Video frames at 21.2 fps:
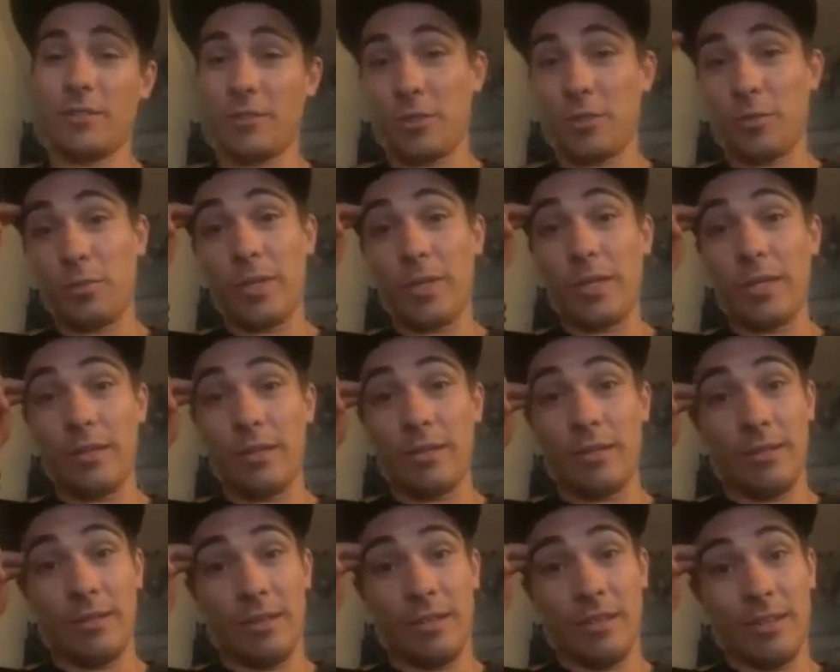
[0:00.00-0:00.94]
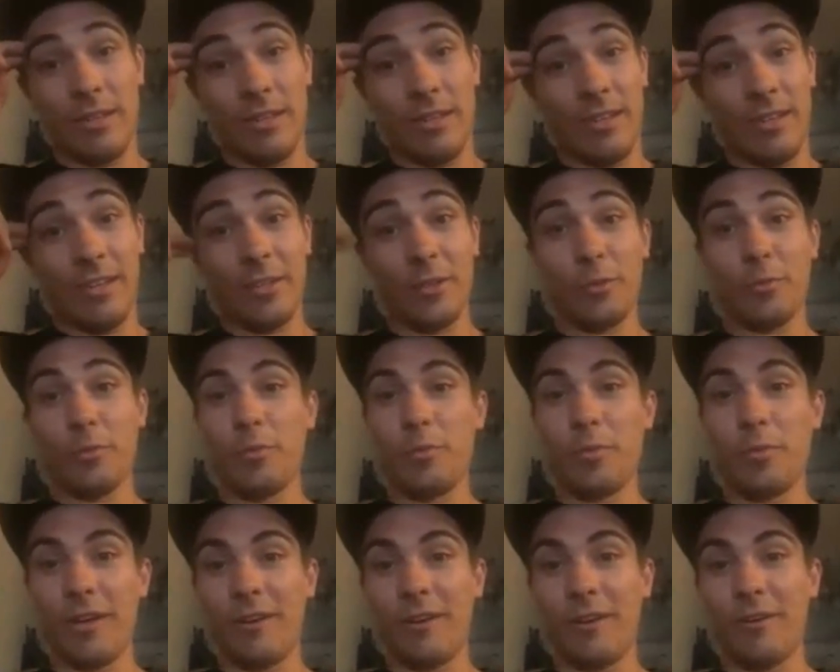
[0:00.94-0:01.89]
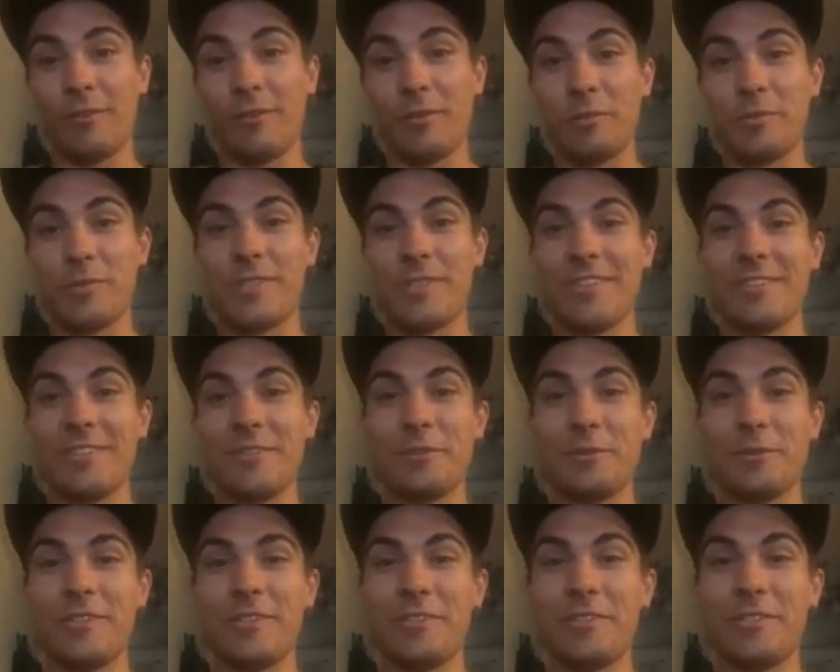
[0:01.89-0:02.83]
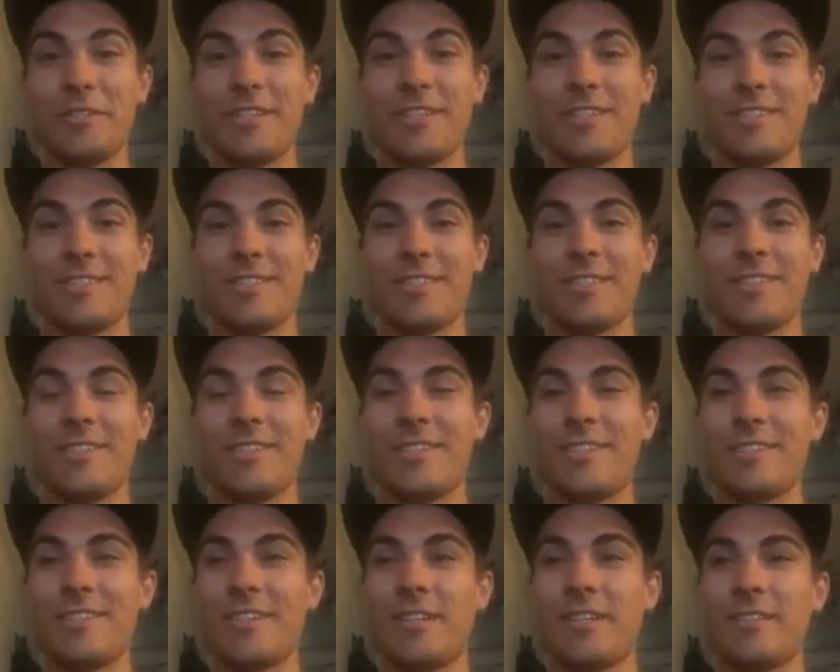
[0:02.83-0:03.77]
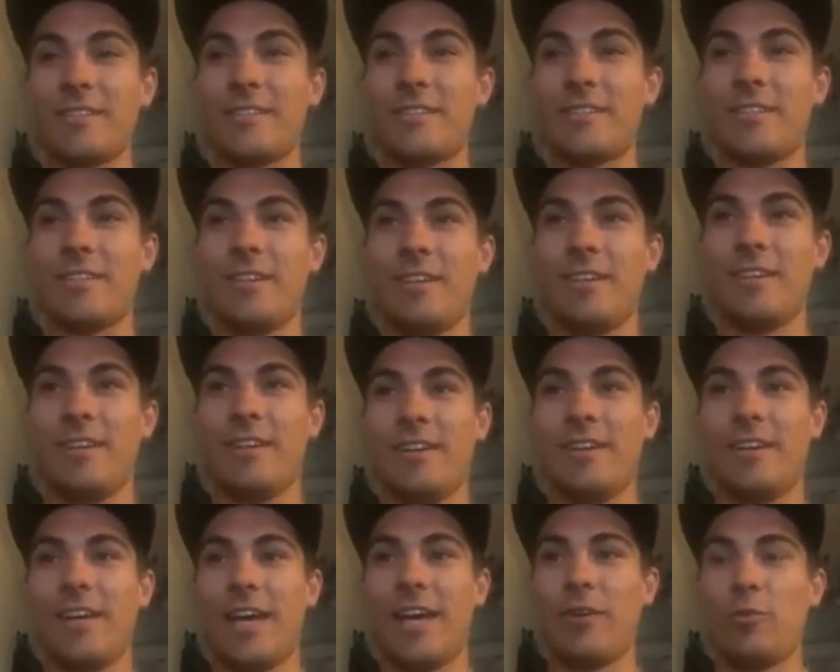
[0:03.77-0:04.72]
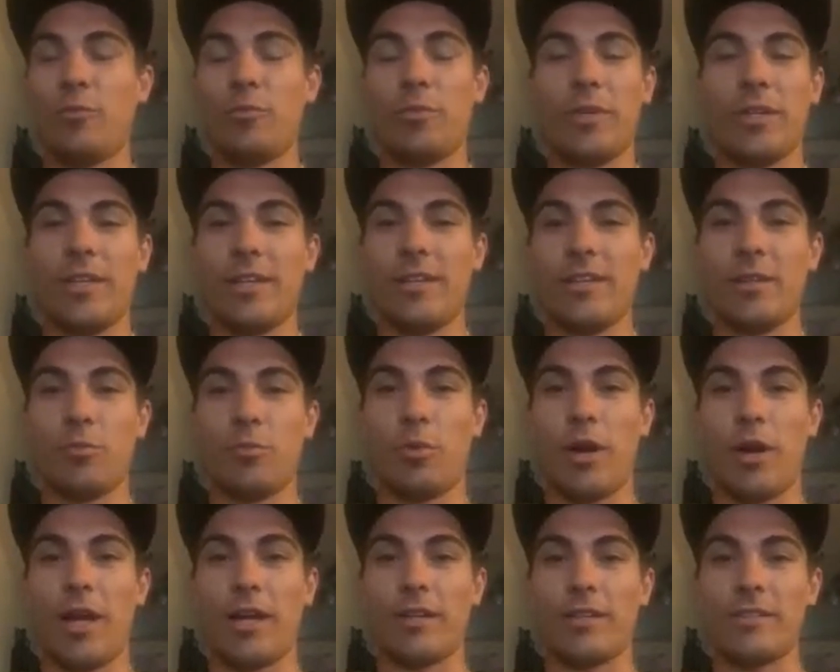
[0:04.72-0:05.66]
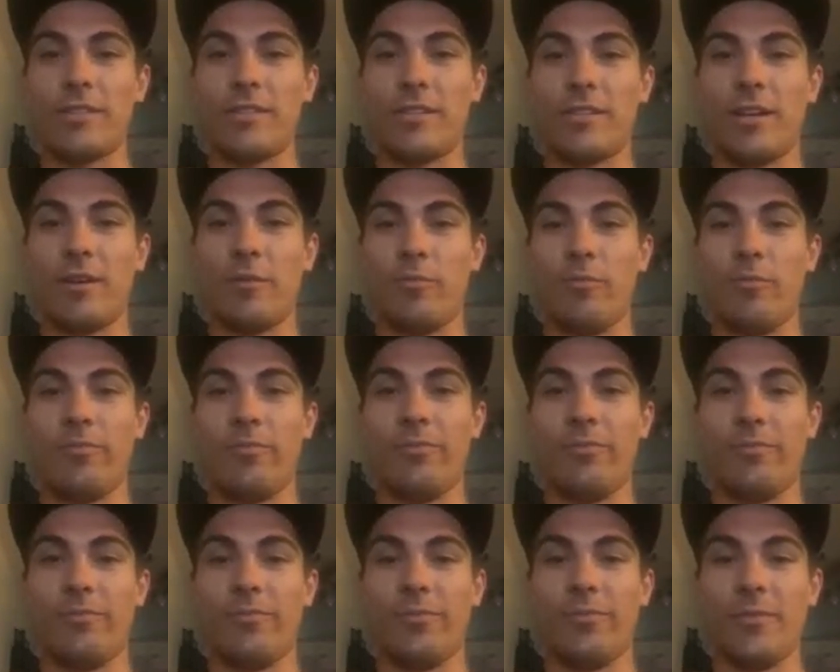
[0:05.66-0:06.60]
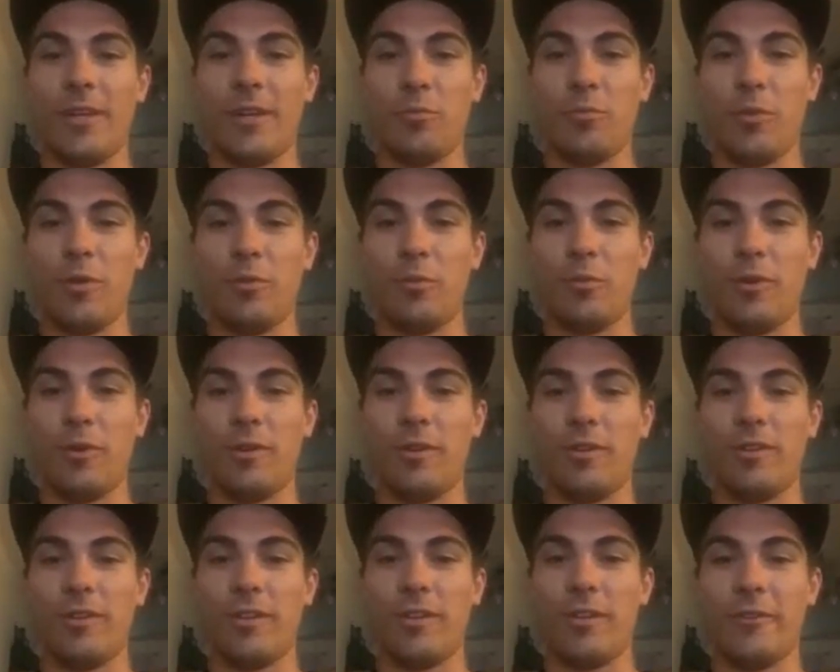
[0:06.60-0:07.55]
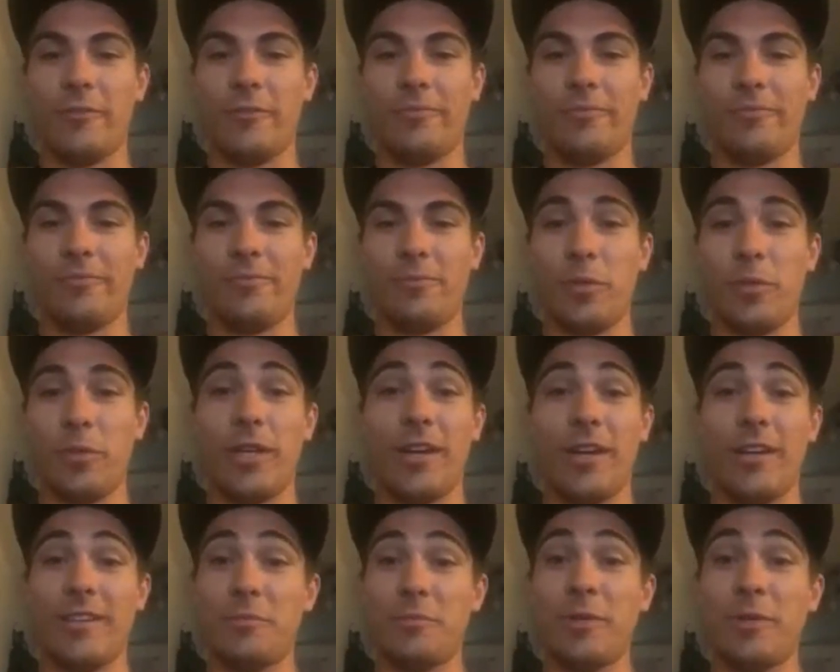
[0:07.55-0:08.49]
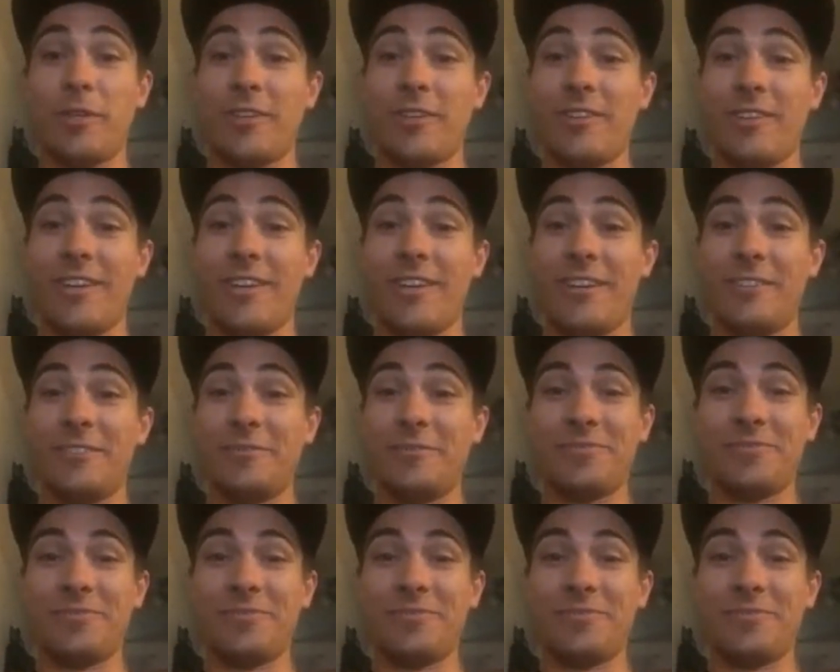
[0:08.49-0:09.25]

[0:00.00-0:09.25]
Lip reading: year should be a little bit better if I'm still doing the GNCCs. I just haven't been getting the practice time that I've been wanting, but yeah, it's been good now.